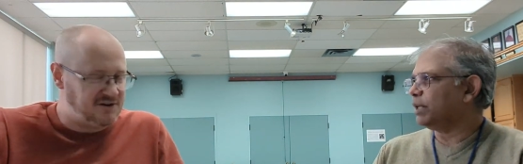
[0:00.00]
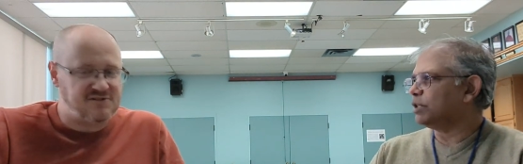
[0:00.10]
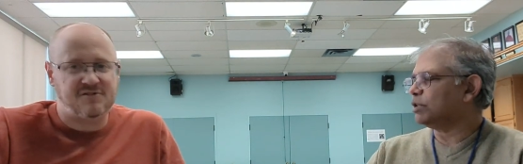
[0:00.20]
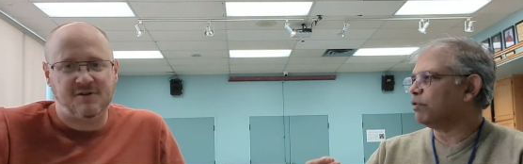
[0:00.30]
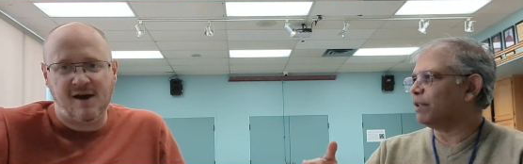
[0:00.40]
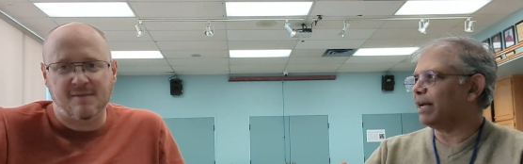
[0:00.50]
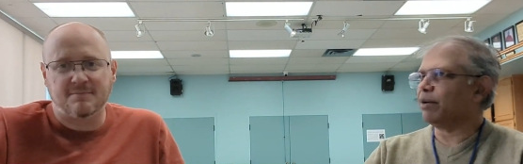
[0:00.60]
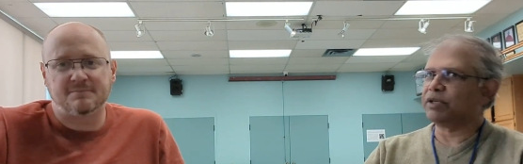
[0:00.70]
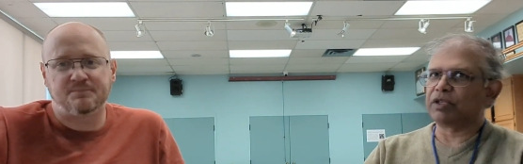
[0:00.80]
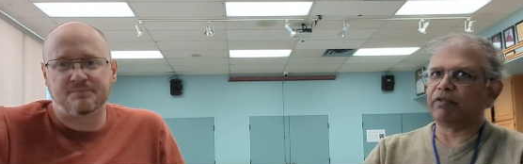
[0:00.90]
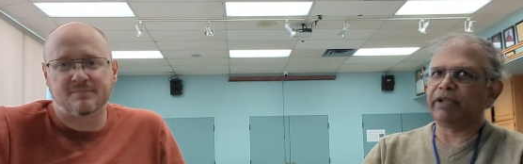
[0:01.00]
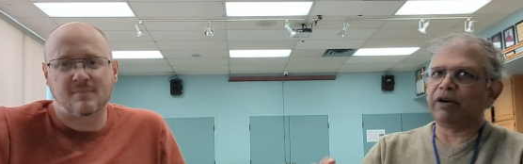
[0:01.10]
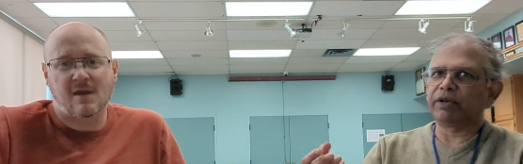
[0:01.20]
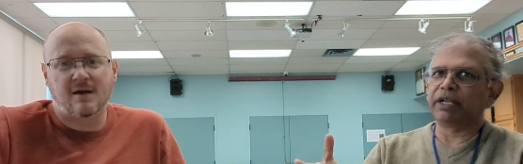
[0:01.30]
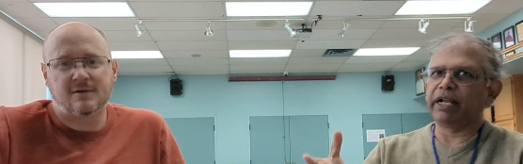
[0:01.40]
Speaker 1: yeast, into yeah. flour so the
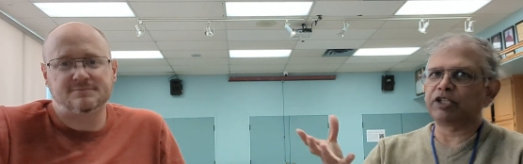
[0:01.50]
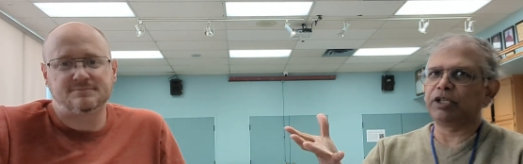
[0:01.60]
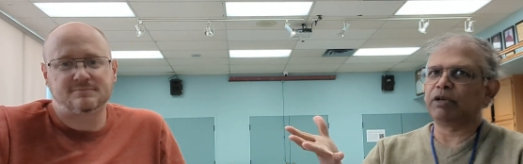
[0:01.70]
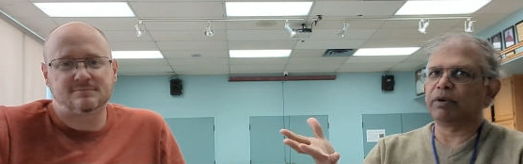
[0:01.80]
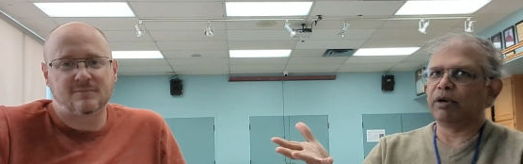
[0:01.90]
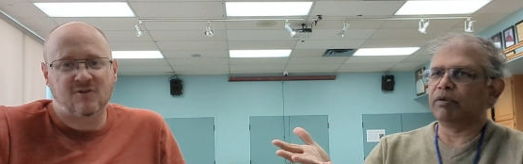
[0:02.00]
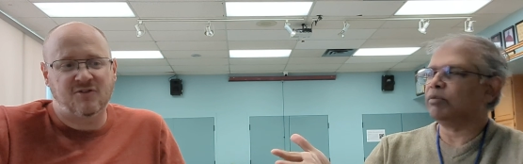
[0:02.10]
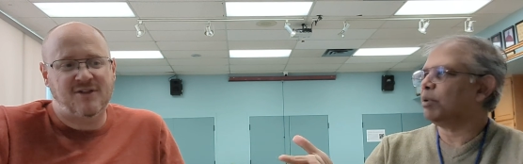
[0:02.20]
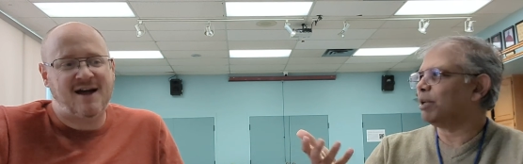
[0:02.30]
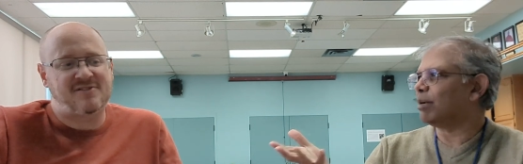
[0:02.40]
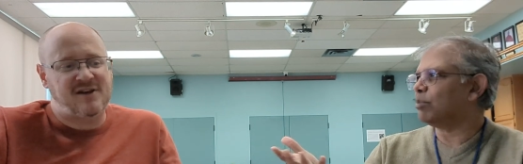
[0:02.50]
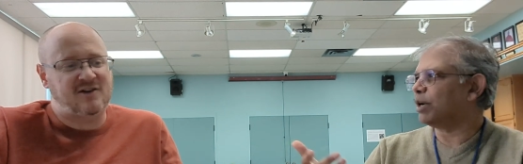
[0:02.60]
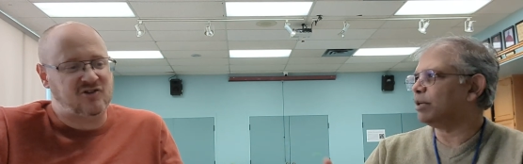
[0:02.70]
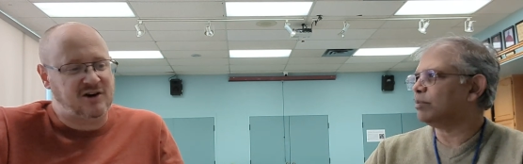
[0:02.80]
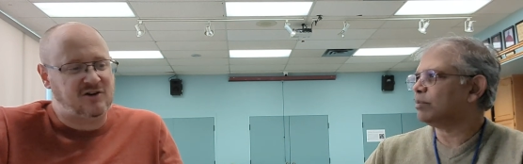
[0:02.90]
flour can actually grow. So that's
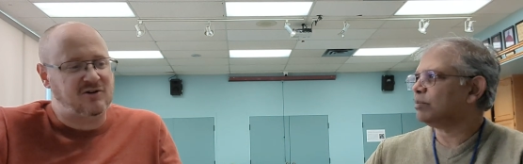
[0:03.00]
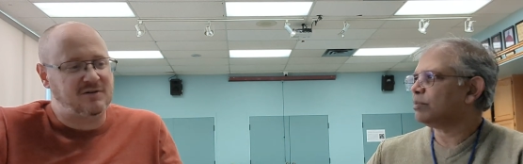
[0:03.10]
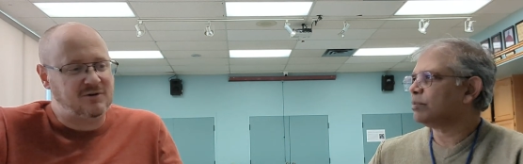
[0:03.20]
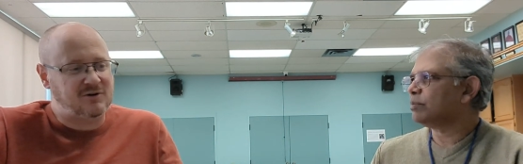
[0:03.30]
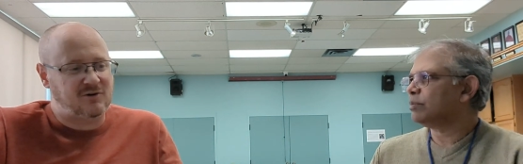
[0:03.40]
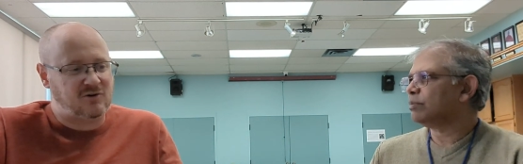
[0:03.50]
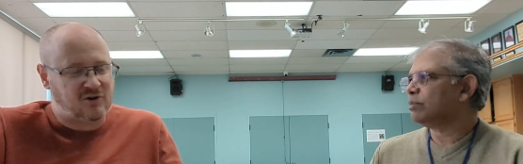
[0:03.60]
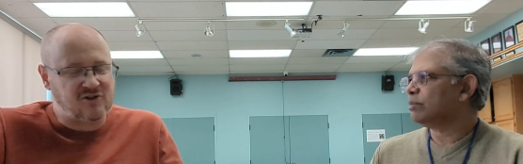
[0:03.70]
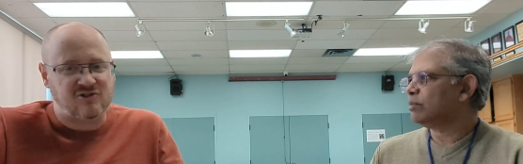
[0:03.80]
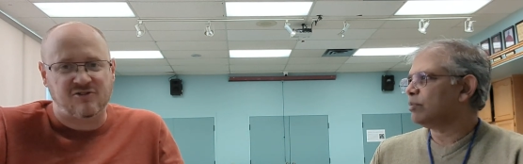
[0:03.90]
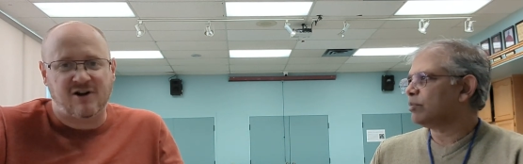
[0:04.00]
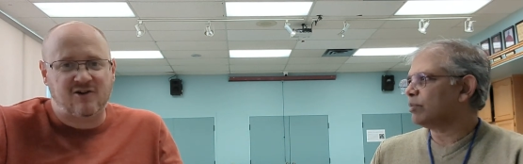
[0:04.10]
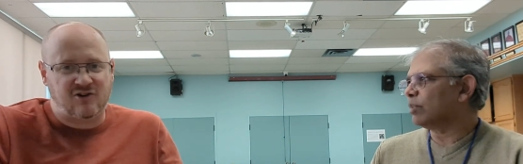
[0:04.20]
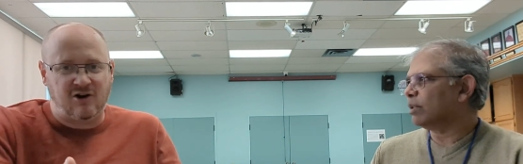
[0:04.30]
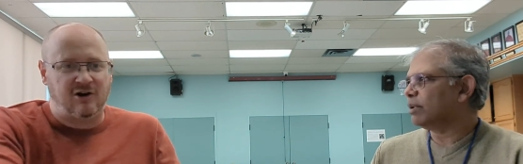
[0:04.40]
actually,
Speaker 2: Christians are
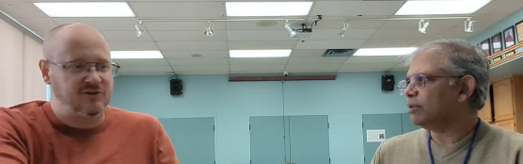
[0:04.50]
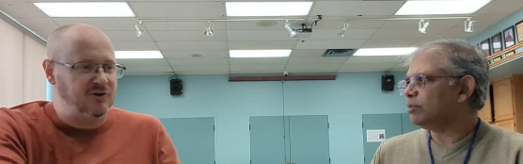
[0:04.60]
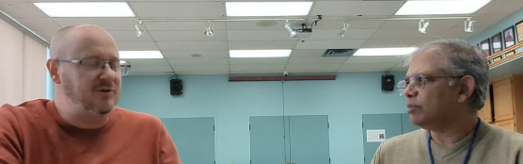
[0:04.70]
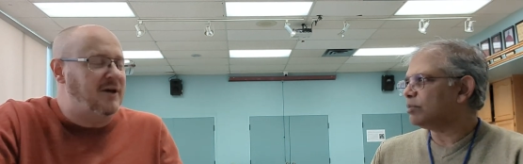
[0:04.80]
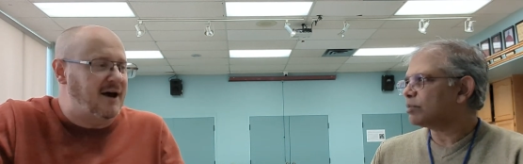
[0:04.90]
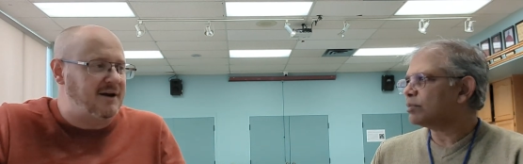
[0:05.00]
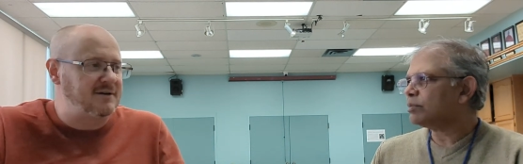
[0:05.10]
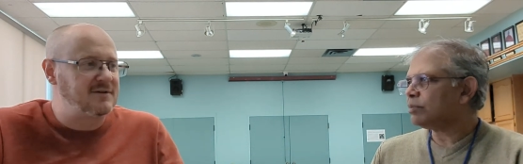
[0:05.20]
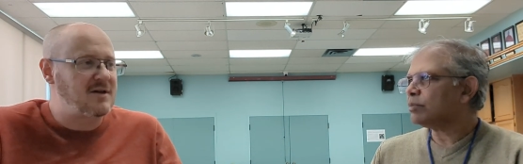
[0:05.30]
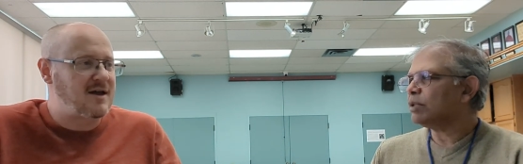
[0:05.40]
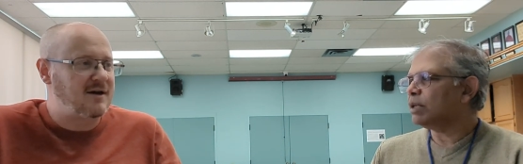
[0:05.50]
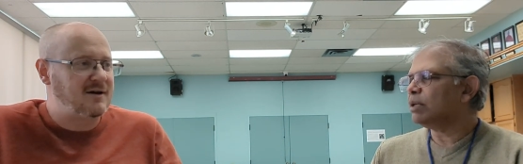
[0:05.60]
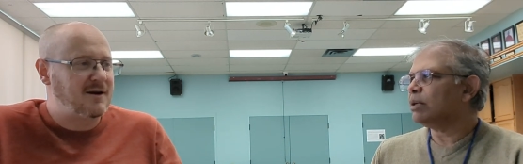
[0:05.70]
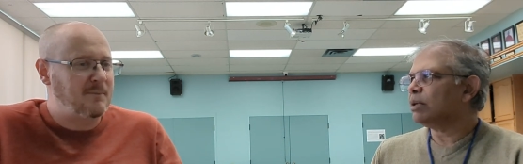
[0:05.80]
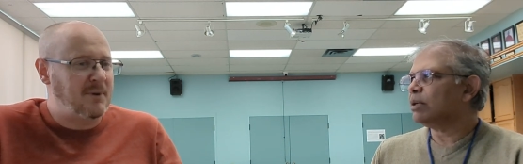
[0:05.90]
actually called to do that,
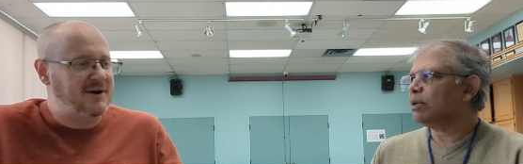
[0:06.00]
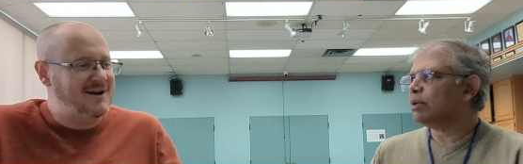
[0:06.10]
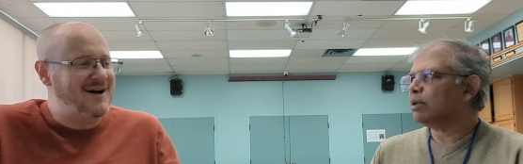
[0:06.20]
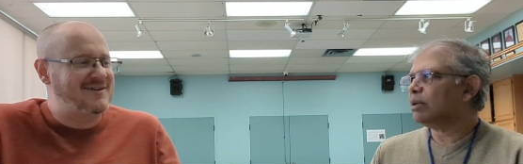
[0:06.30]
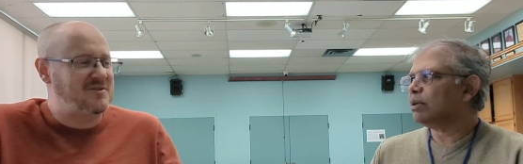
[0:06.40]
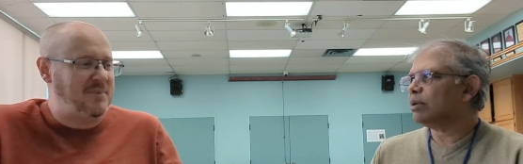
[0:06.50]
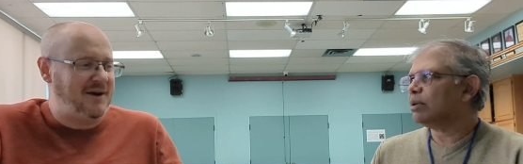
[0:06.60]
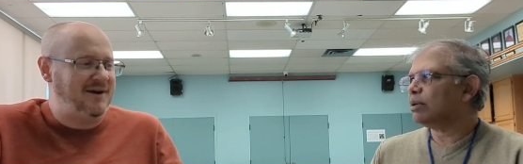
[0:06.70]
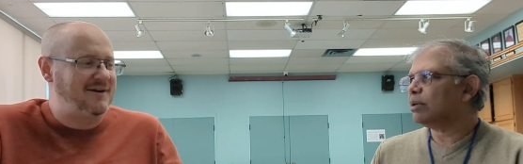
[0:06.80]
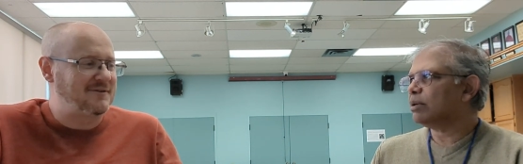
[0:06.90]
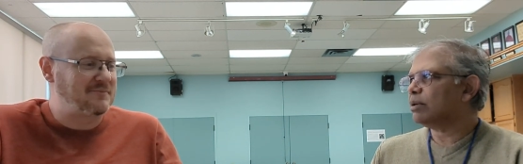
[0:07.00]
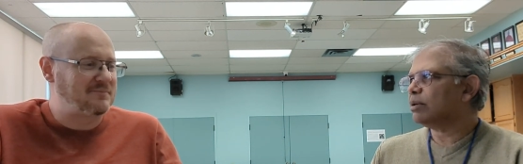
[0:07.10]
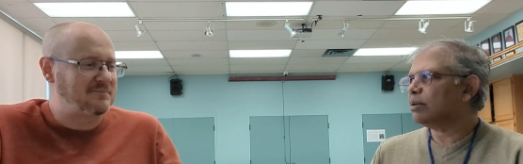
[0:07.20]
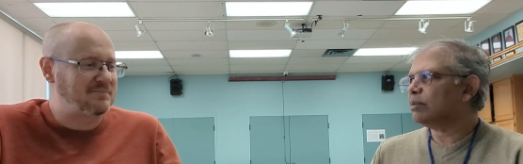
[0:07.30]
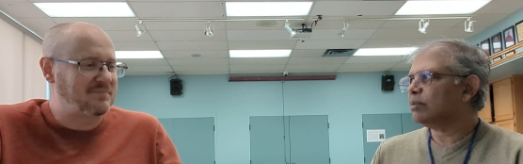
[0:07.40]
but not to be,
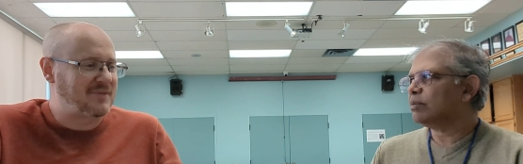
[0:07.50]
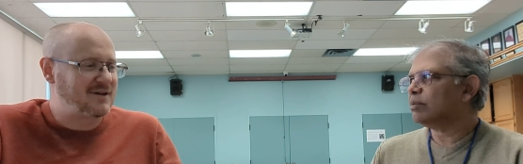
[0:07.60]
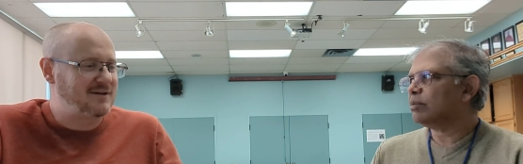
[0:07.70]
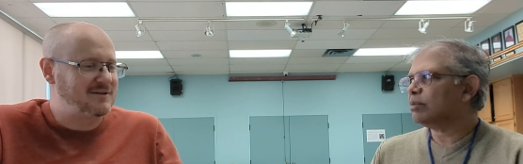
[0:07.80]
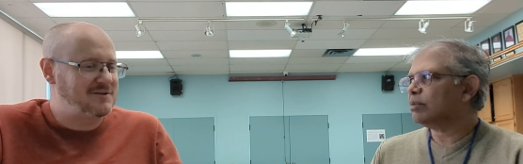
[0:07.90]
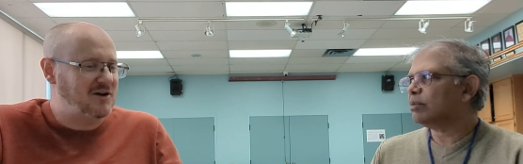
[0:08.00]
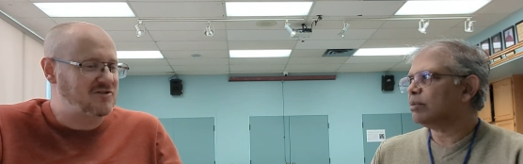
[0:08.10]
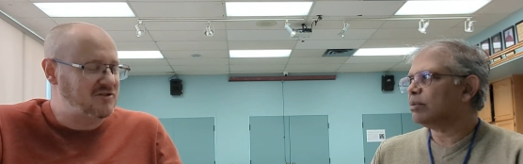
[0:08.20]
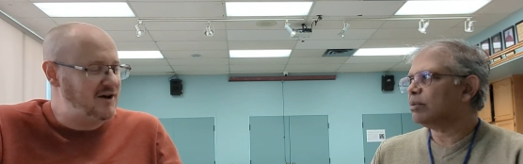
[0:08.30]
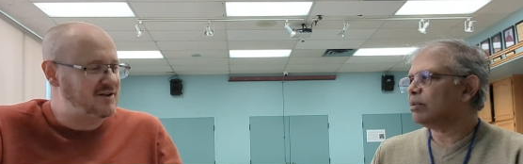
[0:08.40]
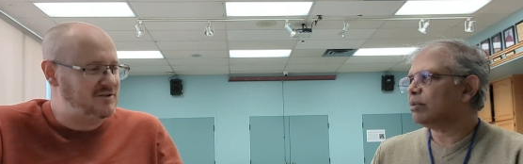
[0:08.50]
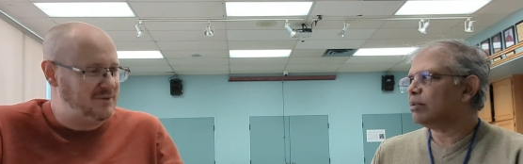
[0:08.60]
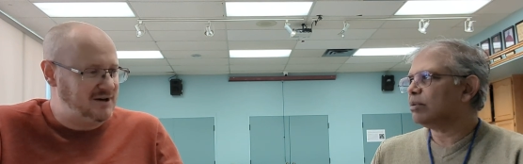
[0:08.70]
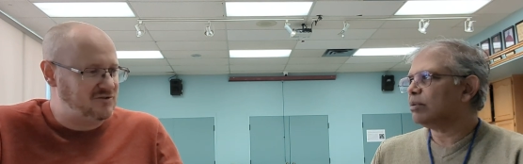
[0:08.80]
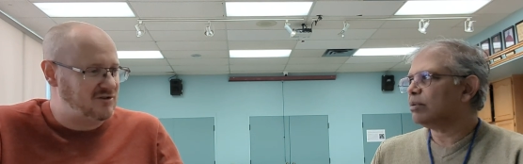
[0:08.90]
also not to
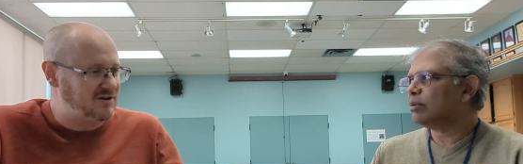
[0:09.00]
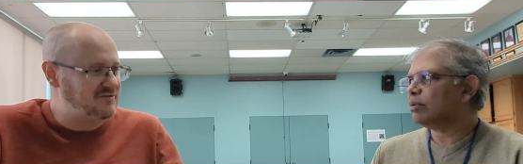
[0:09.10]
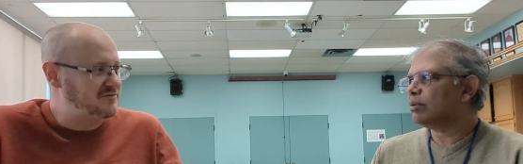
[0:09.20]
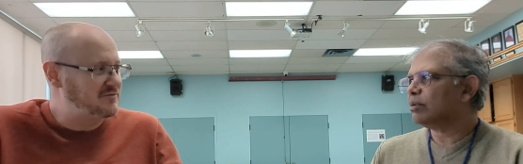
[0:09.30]
be sort of